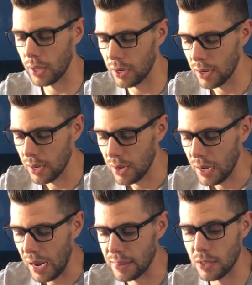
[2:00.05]
it.
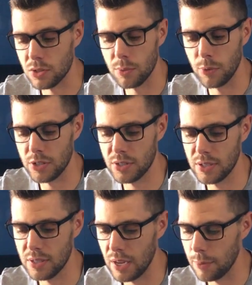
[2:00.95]
And then some
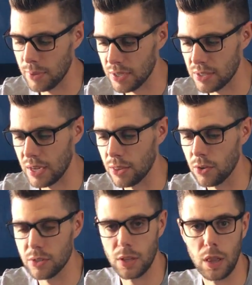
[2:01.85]
wristies there, because again,
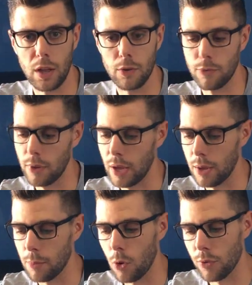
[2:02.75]
there is a lot of
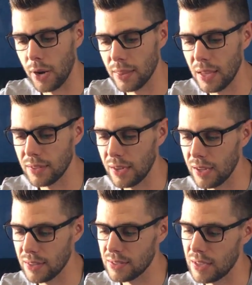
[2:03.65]
overhead that day
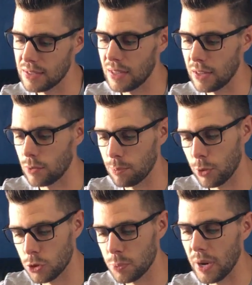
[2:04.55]
in the sense that
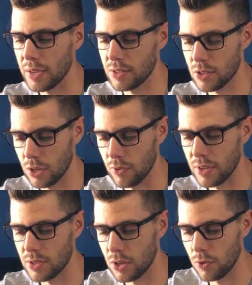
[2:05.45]
push press, it's going to
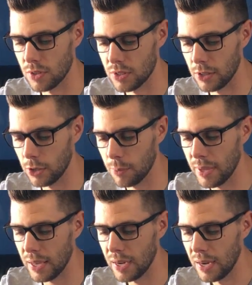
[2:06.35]
rest in your wrists a little
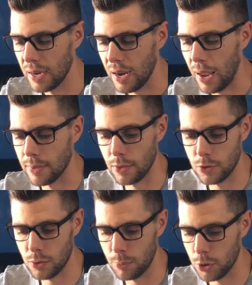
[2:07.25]
bit. And then
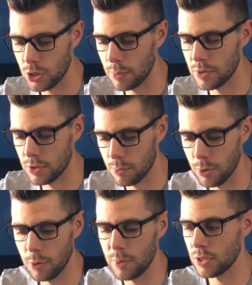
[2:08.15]
there's some push-ups and some
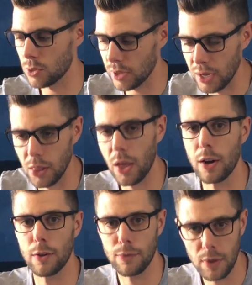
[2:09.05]
burpees. So again, a
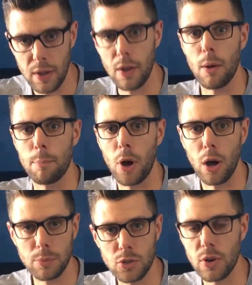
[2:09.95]
lot of
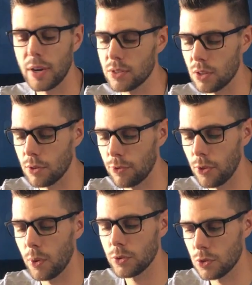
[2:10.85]
palm strikes on the
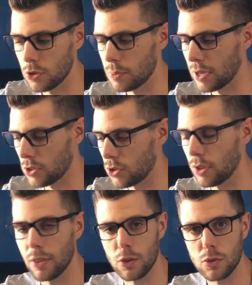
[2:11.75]
floor. So just making sure
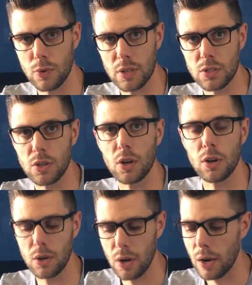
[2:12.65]
that those wrists
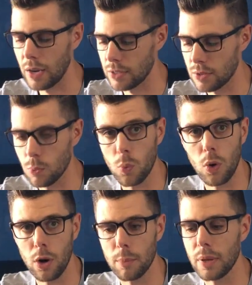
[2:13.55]
are nice and
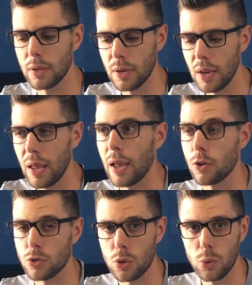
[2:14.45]
warm and
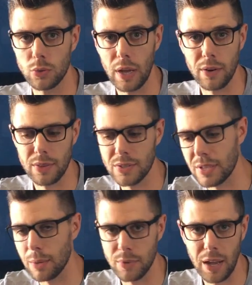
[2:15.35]
also cool down at the
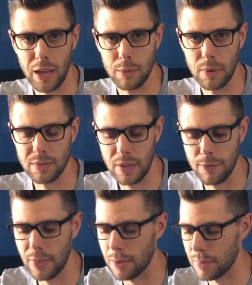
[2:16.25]
same time, as
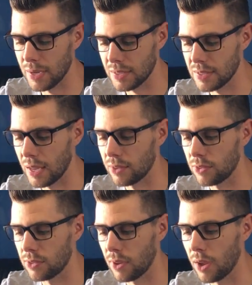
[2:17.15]
if that makes
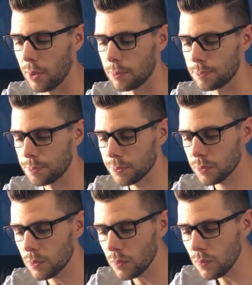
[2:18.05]
sense.
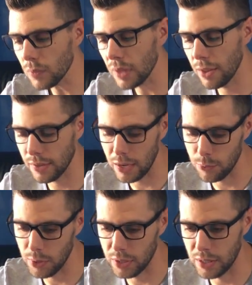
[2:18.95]
And again, if
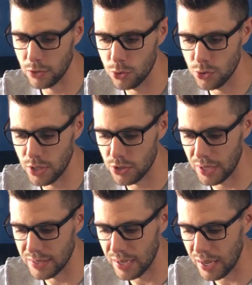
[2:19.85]
we look at like Tuesday,
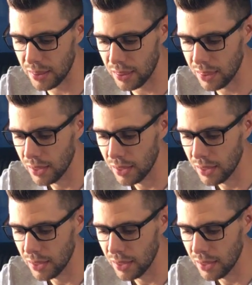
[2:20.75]
July 10th,